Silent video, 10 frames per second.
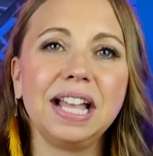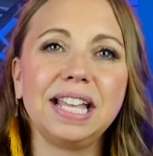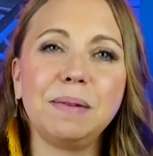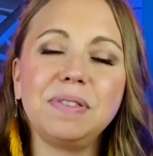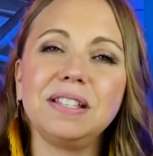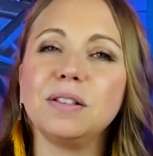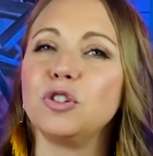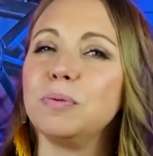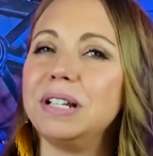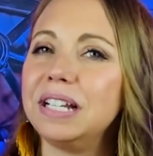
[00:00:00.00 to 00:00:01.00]
Keep these
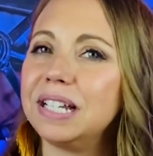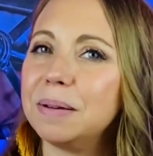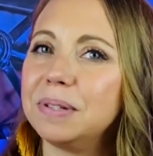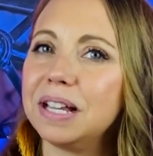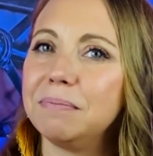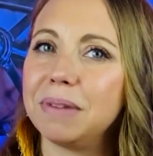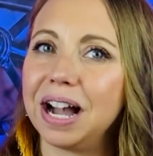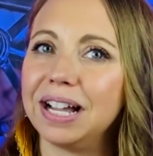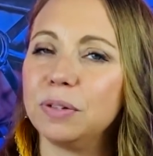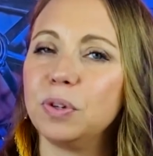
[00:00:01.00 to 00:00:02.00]
social media tips in
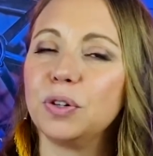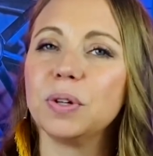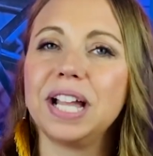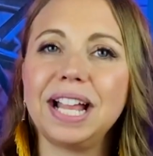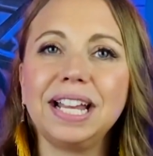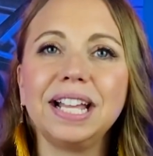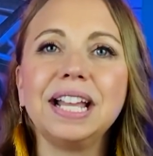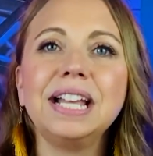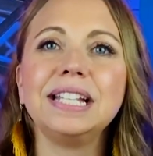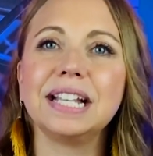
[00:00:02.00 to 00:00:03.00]
mind when
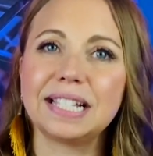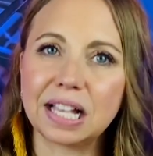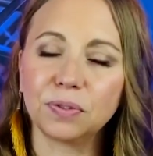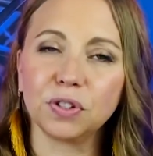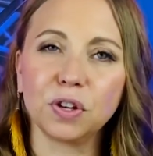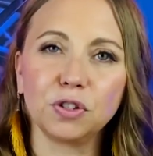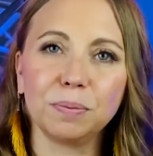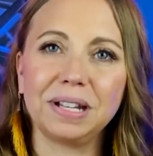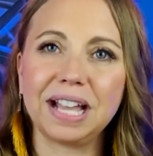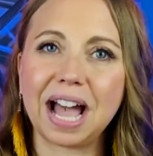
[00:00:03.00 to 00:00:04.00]
creating successful
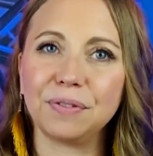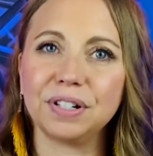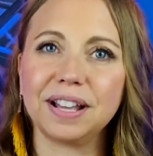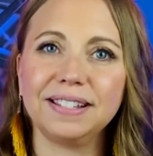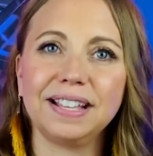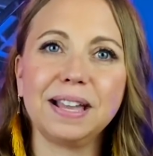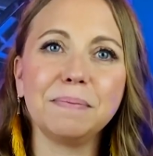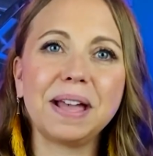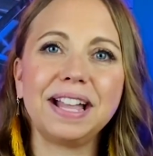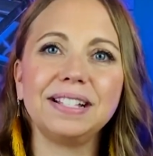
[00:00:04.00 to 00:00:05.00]
social media advertising
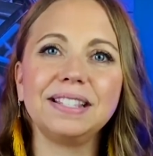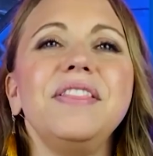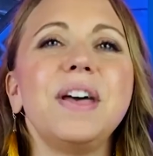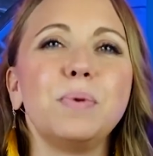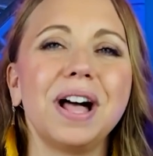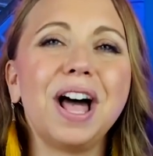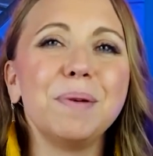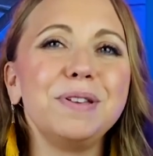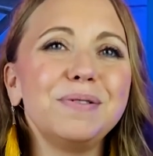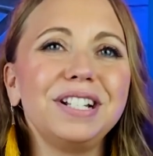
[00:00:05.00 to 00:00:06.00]
campaigns that will
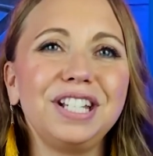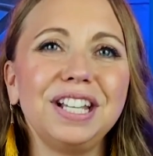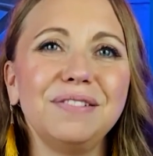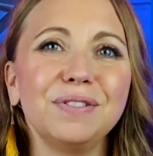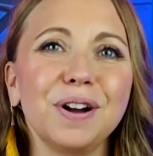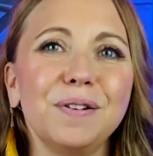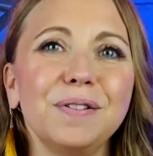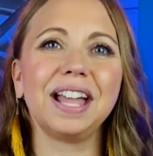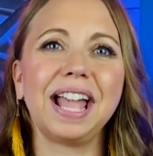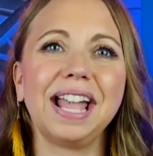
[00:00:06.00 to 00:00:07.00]
help you achieve
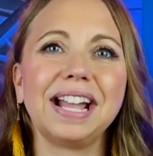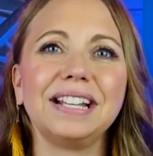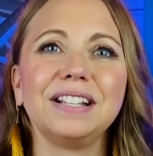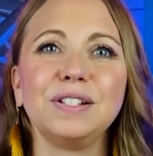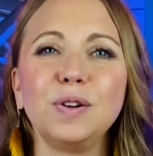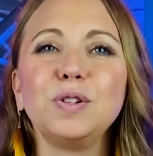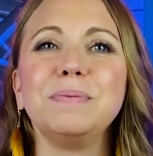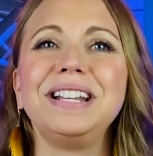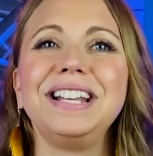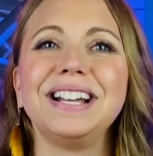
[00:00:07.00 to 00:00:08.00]
growth and social
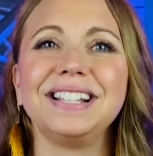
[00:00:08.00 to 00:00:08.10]
media